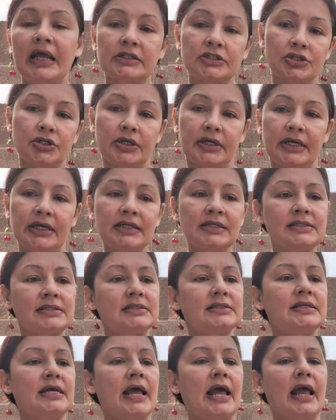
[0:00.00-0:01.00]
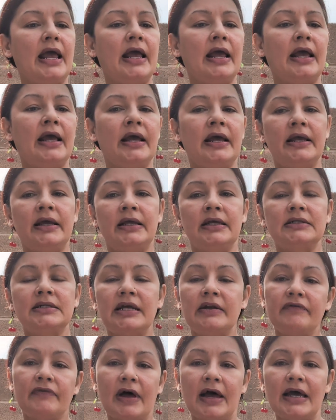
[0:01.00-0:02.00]
tricks and
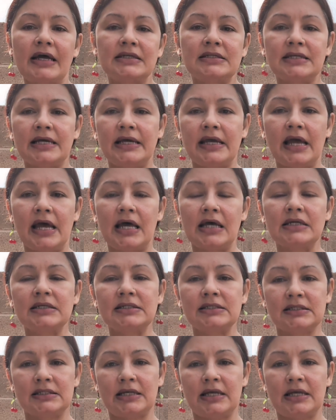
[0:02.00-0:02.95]
advice, I guess.